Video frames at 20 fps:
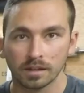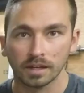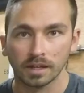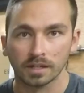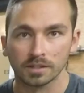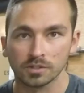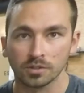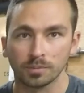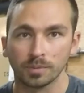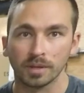
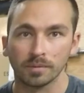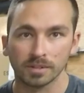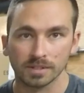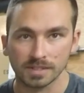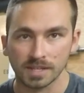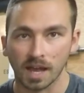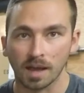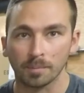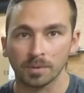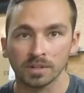And so it'd be able to
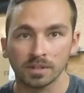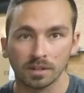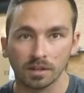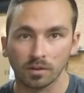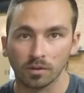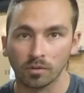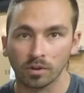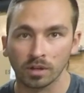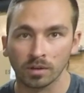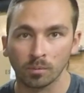tap into the
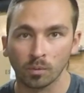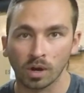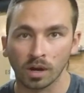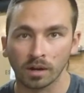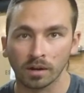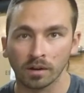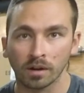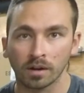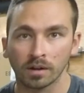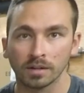OEM
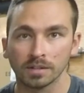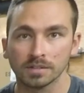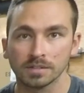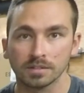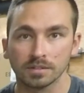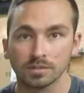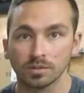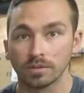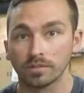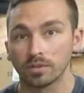wiring harness,
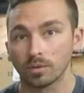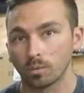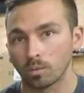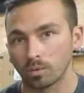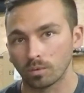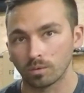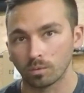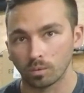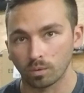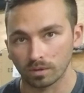so if the
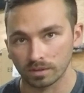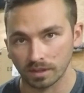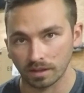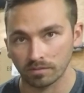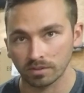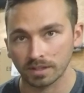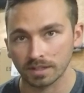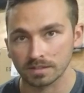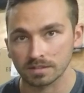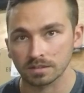
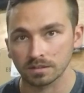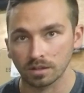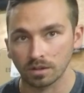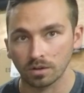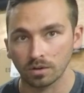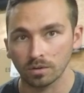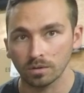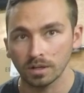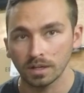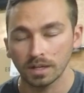level gets
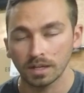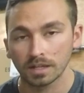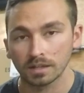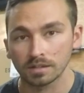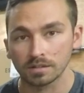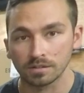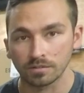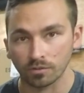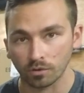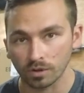low in the
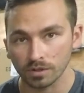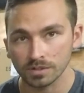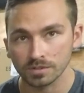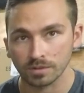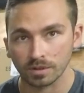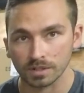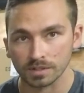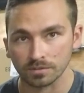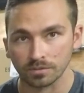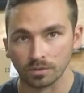divorced
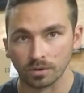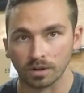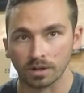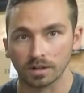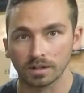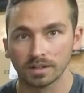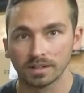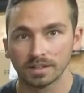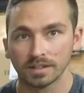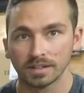reservoir,